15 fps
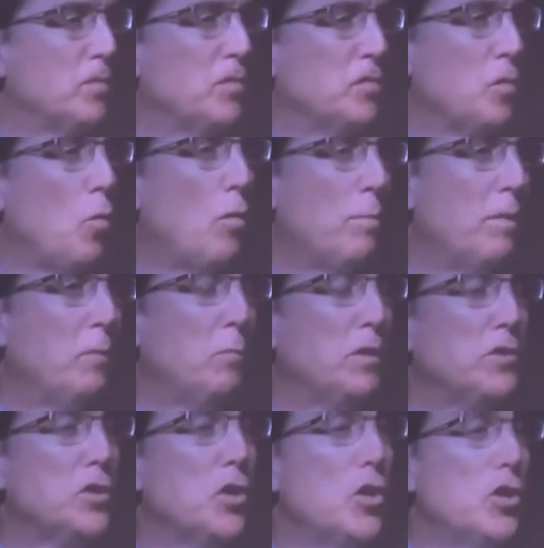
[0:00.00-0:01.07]
or be
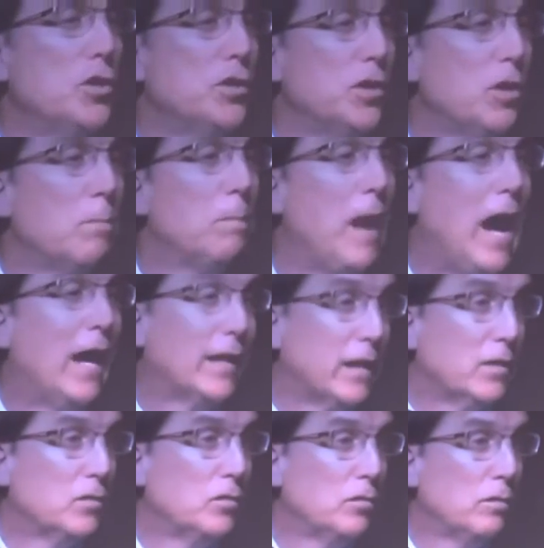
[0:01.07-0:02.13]
returned to your
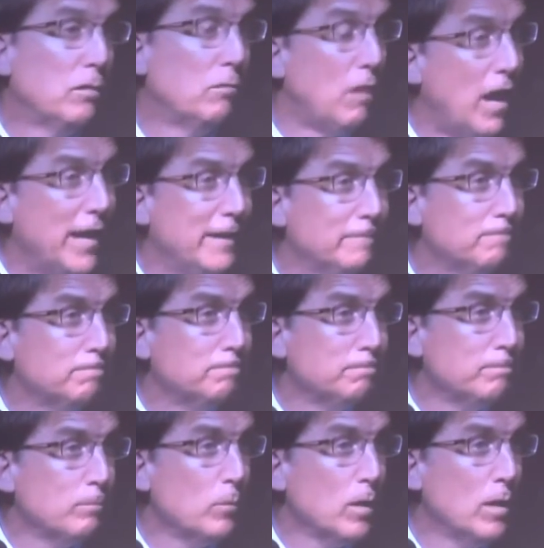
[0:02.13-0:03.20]
pockets, right?
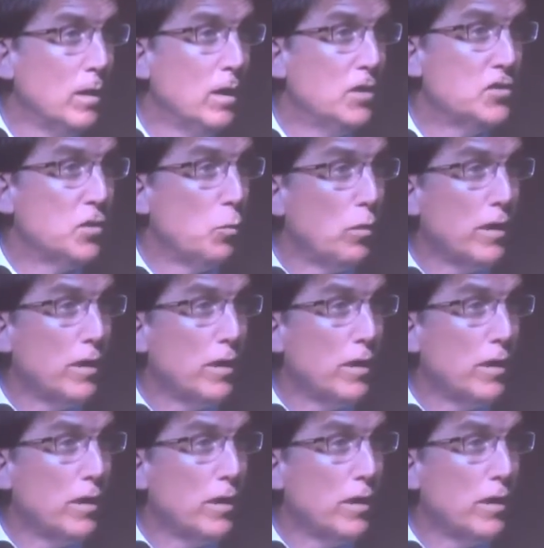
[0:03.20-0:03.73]
So we're going